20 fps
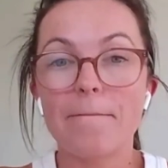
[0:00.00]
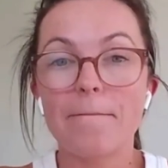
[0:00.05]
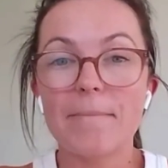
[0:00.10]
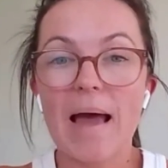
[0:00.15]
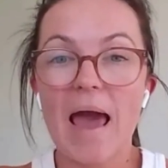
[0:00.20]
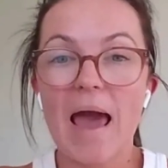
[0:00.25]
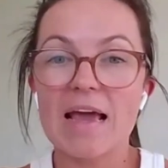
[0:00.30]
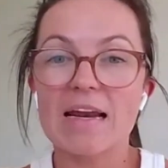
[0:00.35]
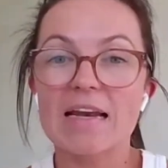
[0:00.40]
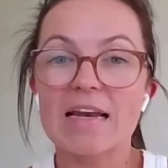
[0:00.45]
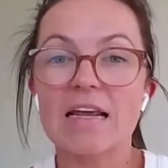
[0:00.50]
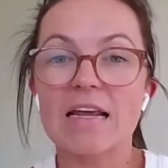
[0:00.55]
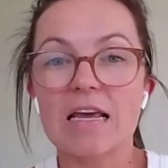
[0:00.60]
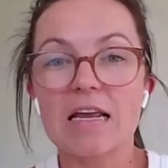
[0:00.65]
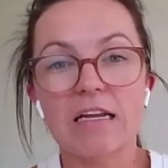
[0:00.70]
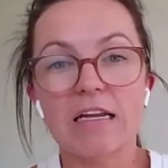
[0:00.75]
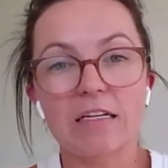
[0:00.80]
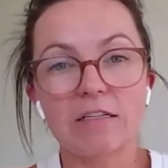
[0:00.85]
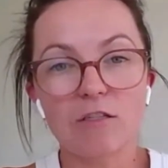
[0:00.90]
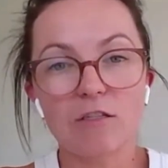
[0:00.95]
paid
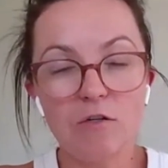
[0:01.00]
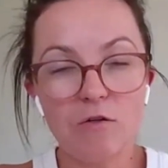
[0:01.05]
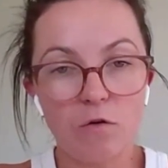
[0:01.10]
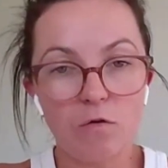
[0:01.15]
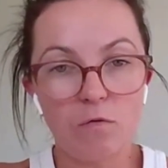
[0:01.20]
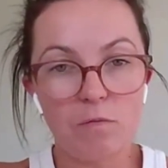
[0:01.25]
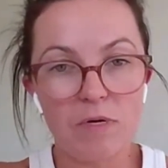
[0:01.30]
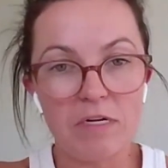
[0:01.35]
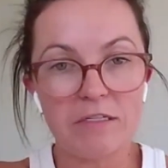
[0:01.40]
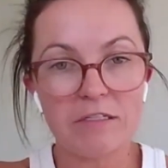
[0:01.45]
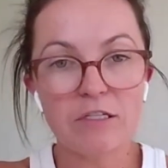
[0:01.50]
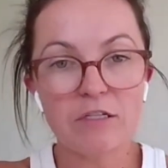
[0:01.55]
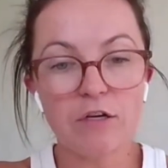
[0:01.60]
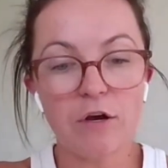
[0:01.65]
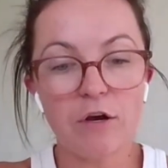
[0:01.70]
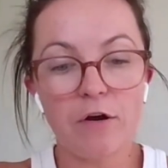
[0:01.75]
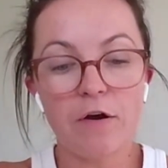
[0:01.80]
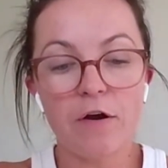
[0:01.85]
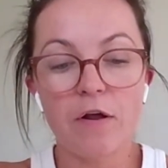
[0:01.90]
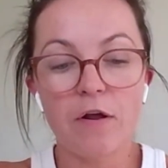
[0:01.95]
in installments.
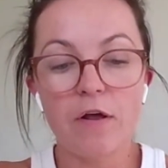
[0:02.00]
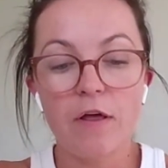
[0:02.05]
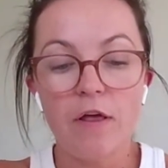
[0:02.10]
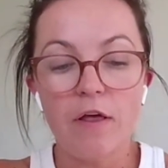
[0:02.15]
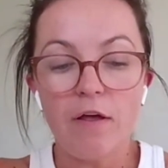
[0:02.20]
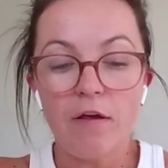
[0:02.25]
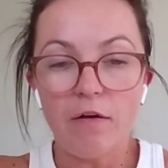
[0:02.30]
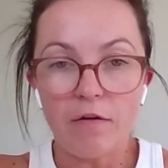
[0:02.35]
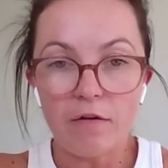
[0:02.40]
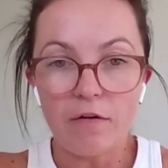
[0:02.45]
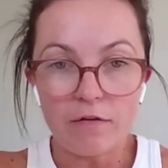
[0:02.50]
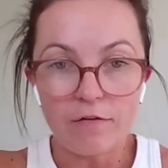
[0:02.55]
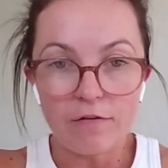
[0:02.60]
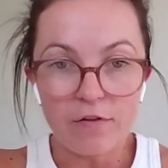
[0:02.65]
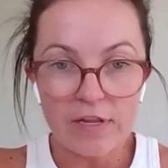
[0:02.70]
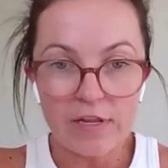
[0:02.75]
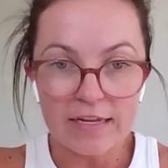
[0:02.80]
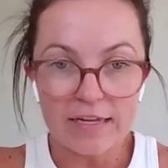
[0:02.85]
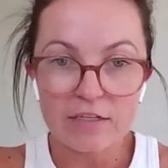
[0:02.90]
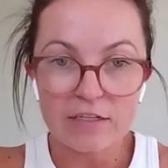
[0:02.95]
So
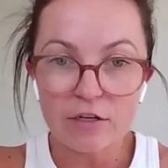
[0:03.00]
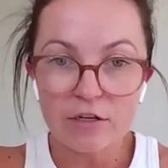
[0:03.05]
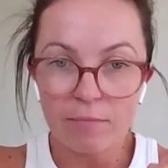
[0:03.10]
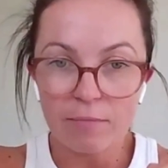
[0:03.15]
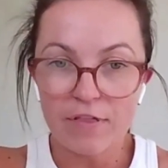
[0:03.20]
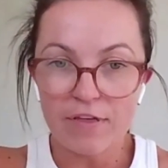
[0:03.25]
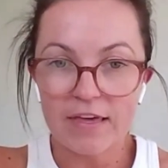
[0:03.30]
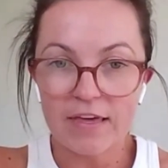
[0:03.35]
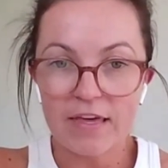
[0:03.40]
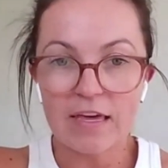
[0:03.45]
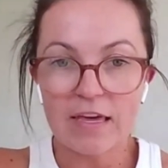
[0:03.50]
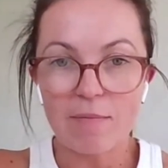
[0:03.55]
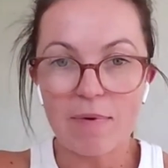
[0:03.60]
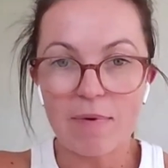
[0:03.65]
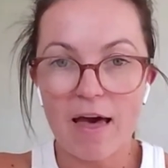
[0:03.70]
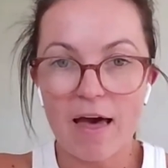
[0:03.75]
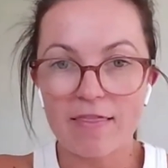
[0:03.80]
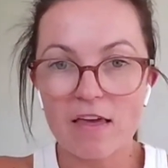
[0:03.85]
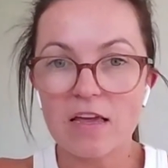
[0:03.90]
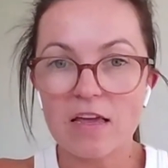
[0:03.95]
let's stop thinking
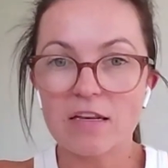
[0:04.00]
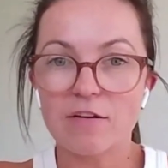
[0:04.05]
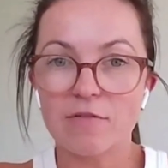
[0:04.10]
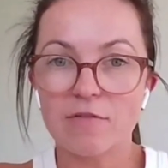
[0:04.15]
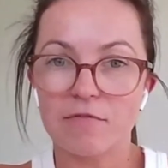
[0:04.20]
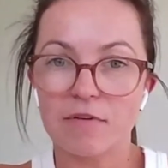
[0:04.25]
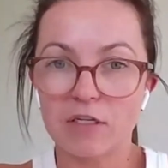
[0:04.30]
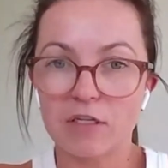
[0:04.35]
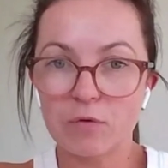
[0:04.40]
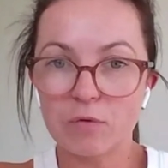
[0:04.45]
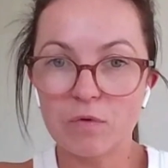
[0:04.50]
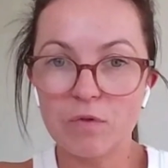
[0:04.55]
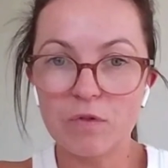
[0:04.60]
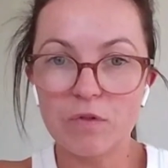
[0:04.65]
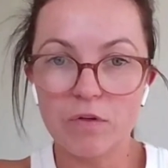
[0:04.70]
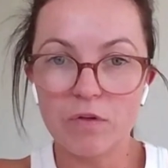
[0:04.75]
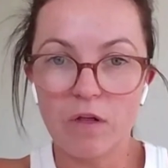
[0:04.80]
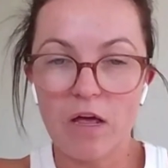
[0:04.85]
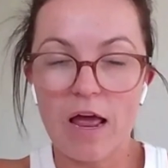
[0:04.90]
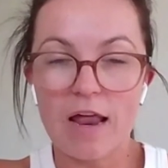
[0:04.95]
about the individual
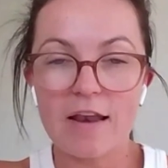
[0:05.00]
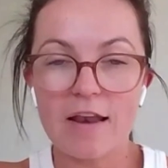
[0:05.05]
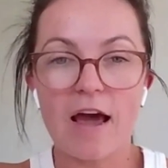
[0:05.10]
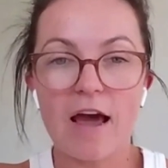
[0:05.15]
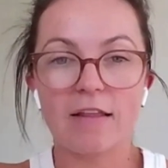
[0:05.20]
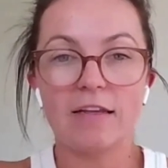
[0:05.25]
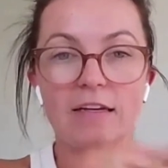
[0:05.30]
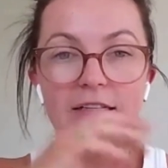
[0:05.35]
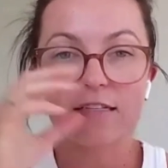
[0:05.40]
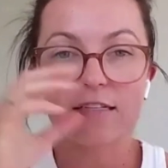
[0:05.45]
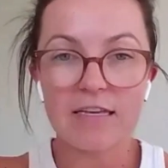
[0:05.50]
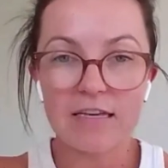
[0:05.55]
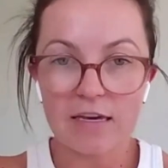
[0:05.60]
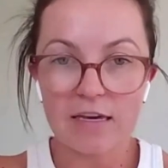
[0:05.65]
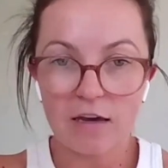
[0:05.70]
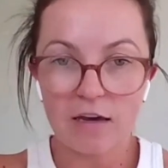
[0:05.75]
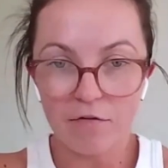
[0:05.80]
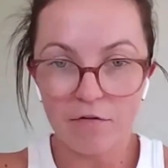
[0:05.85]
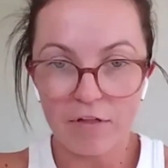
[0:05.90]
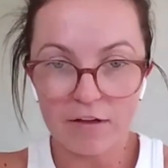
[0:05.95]
and now let's
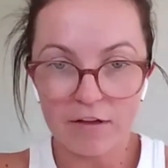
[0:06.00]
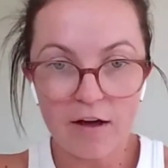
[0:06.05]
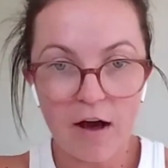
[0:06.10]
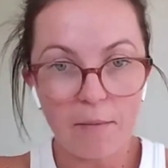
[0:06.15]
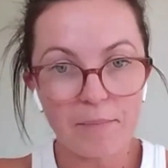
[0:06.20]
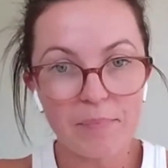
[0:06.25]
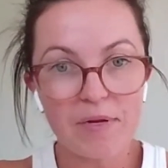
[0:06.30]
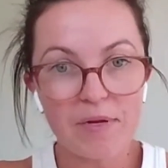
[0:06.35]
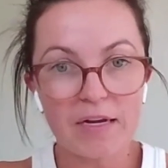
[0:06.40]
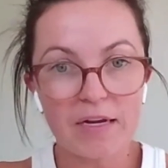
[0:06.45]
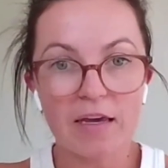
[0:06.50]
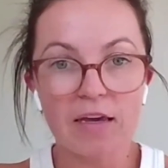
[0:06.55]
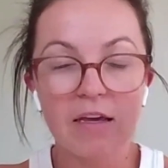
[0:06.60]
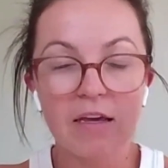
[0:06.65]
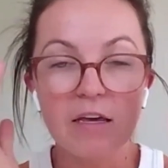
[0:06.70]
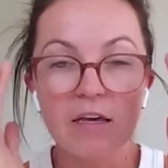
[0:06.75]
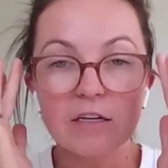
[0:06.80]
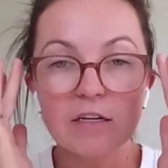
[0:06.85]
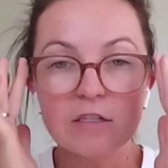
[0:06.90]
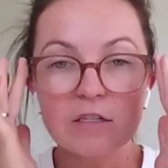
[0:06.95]
think of the company.
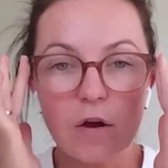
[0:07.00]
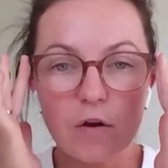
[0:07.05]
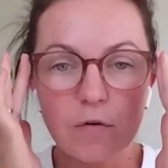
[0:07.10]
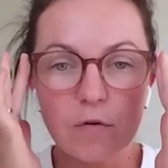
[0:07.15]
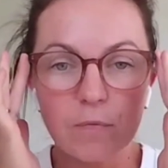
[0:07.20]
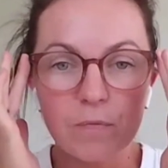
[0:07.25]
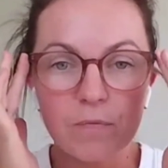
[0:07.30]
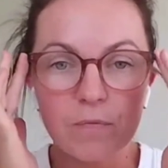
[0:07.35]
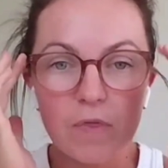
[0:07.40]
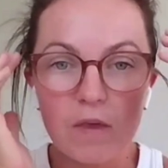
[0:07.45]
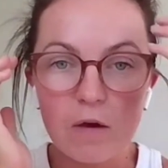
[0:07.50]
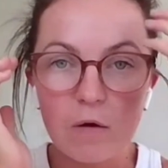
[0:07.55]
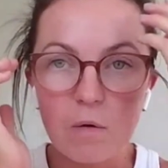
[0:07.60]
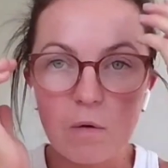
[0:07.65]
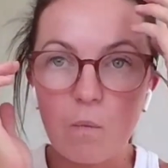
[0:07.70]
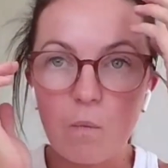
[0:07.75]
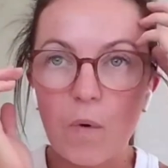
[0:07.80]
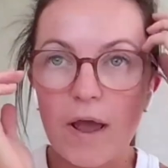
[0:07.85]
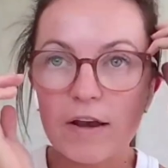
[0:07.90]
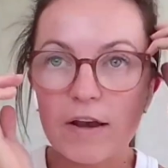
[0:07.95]
So
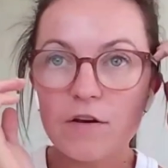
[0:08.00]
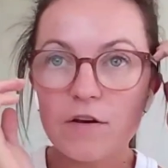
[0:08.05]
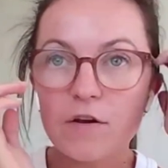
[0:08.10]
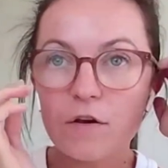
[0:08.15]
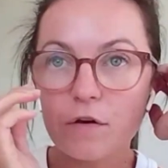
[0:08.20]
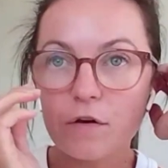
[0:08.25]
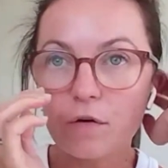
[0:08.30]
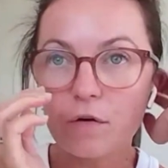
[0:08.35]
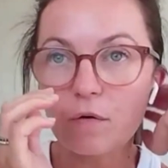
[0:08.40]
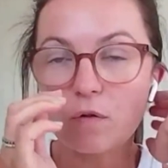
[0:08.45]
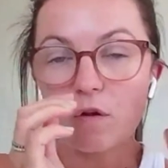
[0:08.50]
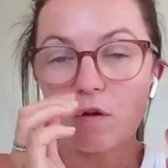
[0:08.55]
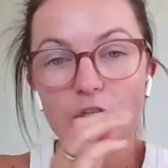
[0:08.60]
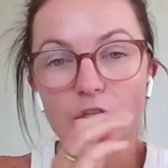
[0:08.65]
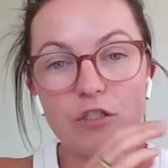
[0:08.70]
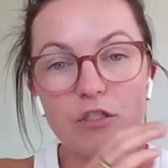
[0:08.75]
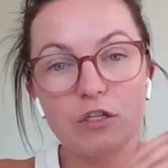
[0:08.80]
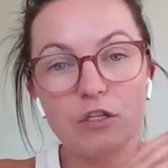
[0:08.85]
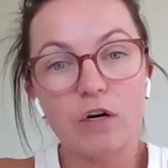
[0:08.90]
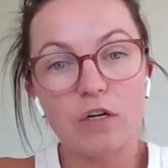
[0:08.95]
when you
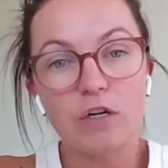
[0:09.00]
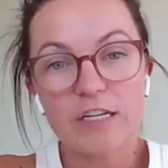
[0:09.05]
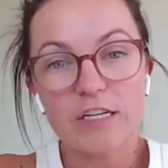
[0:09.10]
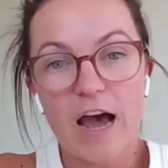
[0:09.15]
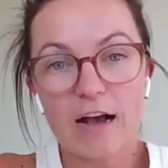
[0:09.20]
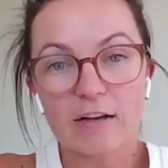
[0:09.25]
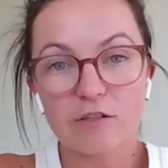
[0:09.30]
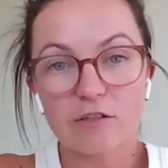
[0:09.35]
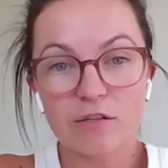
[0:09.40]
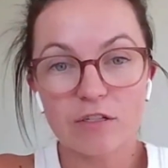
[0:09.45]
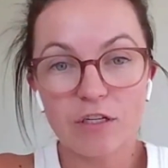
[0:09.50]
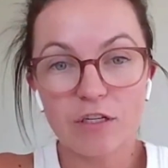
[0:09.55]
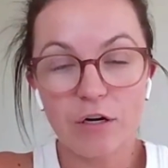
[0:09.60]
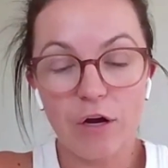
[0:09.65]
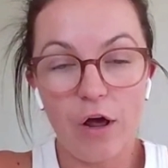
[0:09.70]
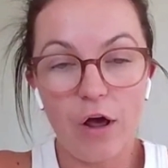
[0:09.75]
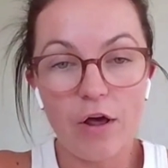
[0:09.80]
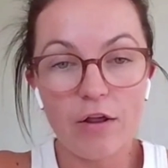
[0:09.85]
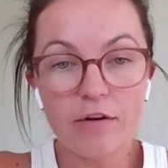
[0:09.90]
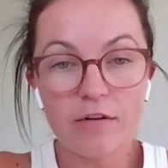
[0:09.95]
lodge your tax
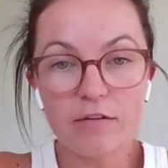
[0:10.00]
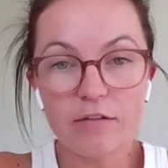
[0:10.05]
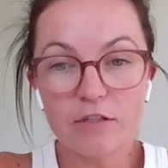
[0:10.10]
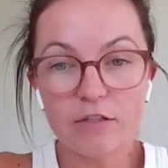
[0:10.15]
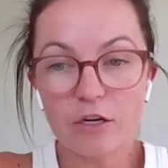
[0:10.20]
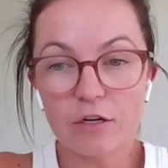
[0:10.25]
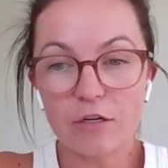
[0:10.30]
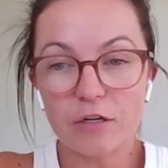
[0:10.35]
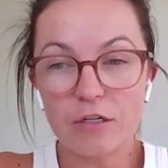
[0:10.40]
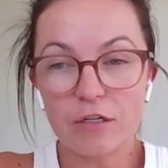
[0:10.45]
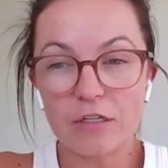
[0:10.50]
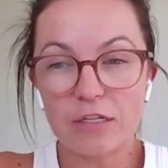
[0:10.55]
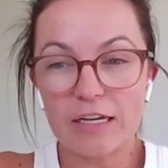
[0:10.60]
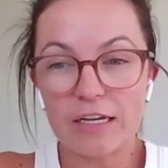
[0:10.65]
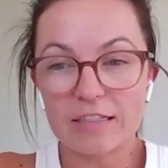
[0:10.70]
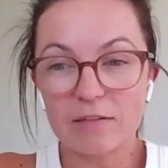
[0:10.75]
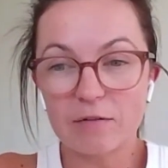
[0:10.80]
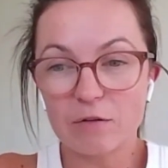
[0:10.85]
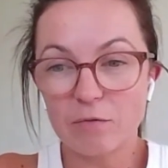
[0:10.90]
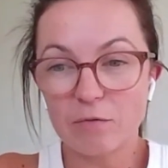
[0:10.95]
return,
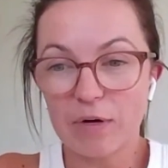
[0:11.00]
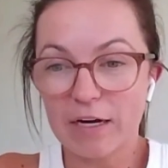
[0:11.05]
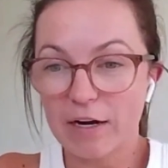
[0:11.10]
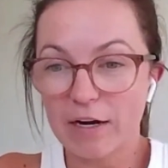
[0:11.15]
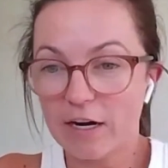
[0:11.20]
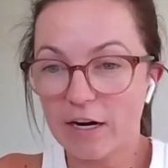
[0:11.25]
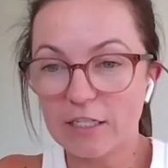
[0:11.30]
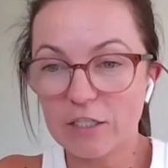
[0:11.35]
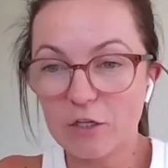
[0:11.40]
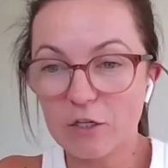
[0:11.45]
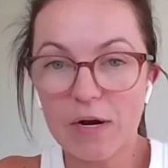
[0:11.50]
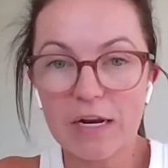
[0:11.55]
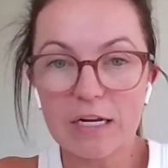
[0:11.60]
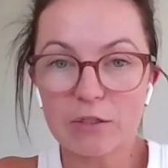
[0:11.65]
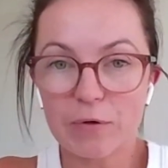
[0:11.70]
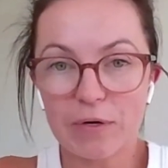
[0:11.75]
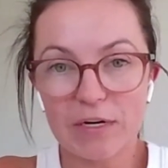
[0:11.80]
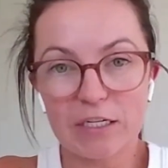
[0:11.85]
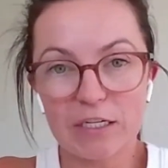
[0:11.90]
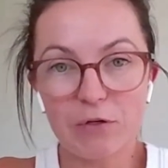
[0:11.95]
we're in
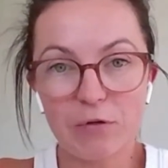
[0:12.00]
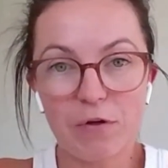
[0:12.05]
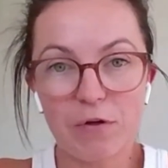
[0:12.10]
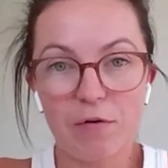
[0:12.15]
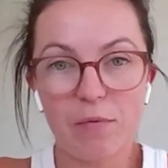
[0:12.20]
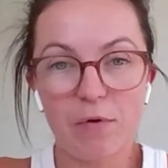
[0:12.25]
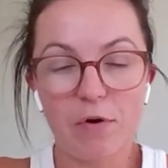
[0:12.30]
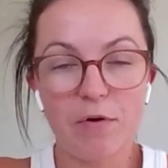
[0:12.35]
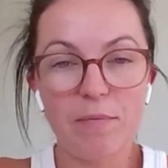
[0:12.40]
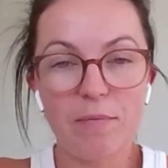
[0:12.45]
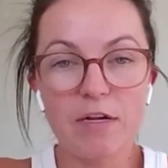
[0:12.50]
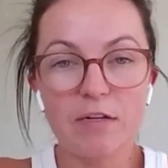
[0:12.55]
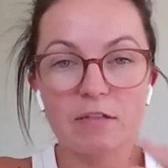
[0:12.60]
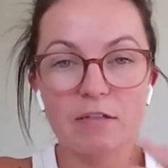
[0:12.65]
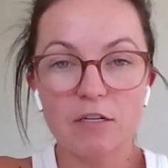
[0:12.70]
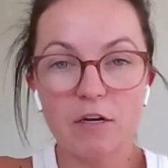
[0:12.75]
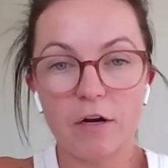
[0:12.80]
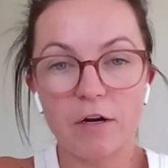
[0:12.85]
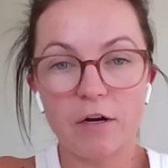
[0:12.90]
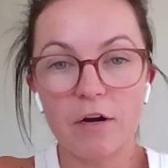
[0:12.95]
2022 at the moment,
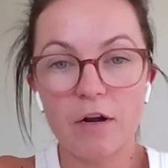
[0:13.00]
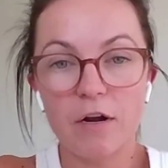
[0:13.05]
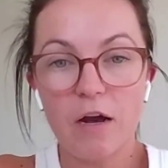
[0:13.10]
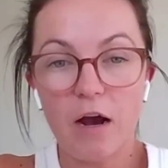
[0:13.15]
so